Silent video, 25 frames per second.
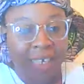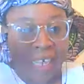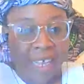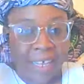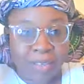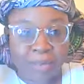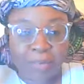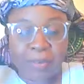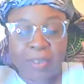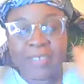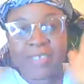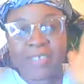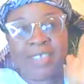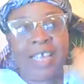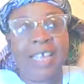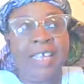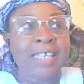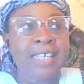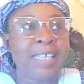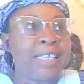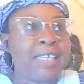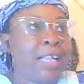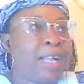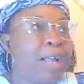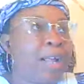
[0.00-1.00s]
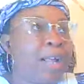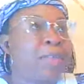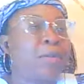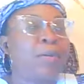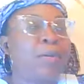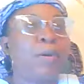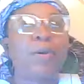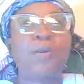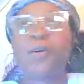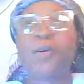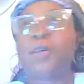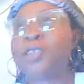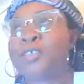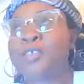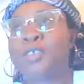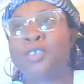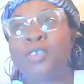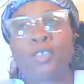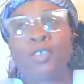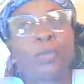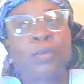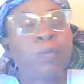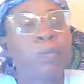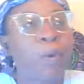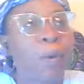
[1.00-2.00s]
as you were saying it, there were
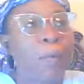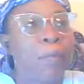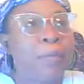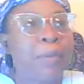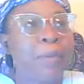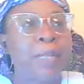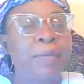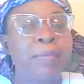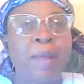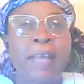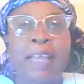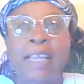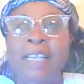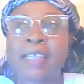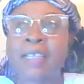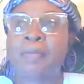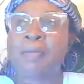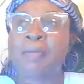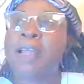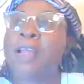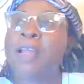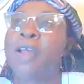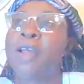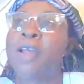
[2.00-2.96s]
questions just popping in my head. I'm like,